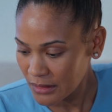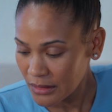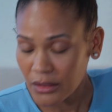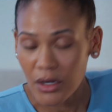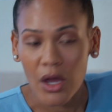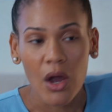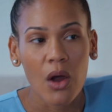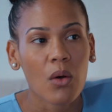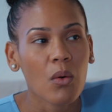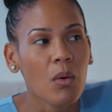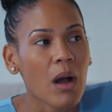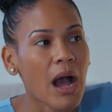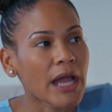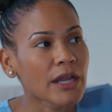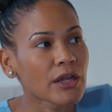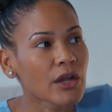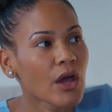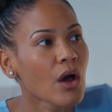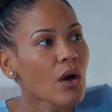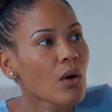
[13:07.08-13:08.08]
No, I
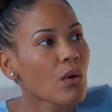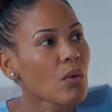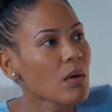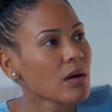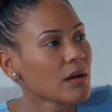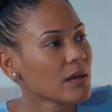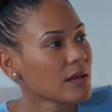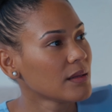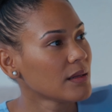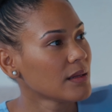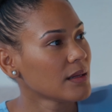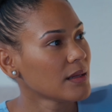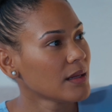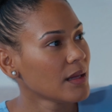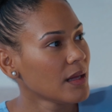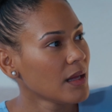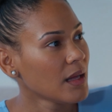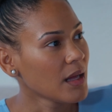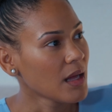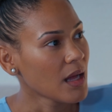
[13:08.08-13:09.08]
know.
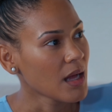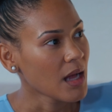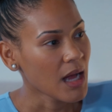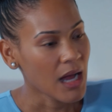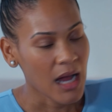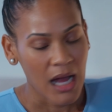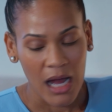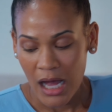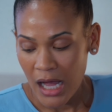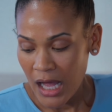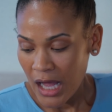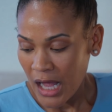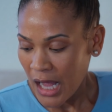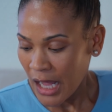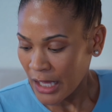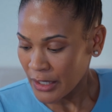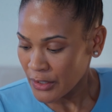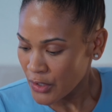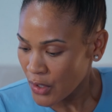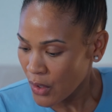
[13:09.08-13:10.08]

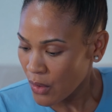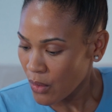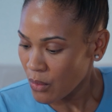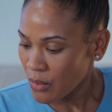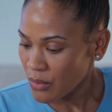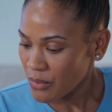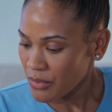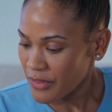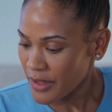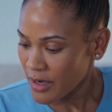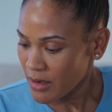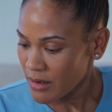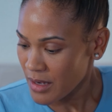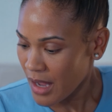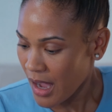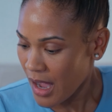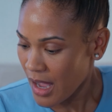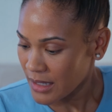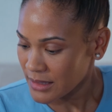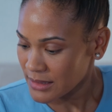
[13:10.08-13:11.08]
I know they're
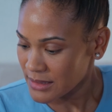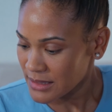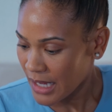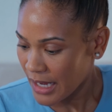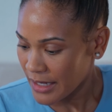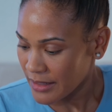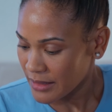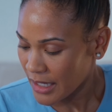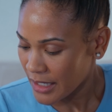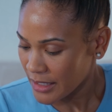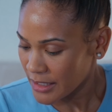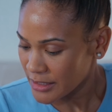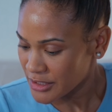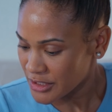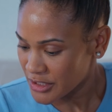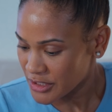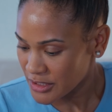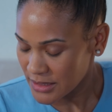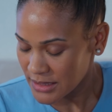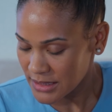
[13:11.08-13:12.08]
not. I
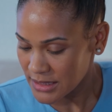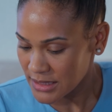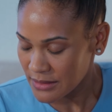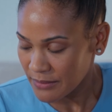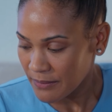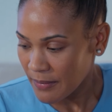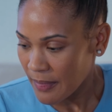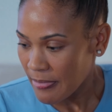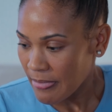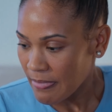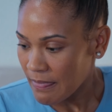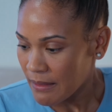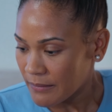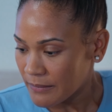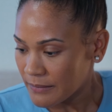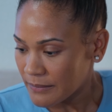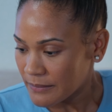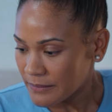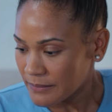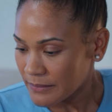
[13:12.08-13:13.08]
it's just
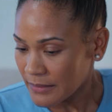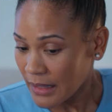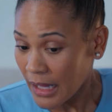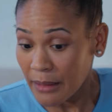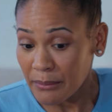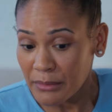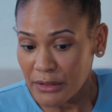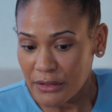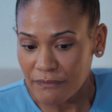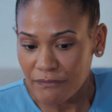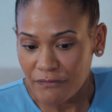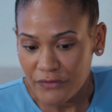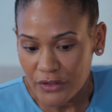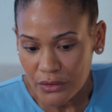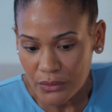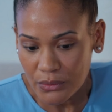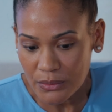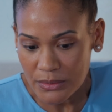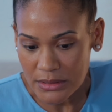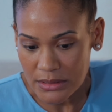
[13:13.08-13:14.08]
I'm
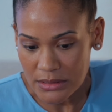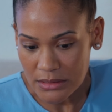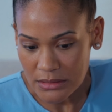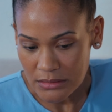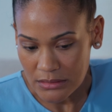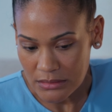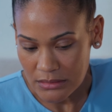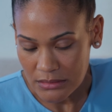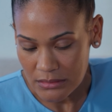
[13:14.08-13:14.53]
confused.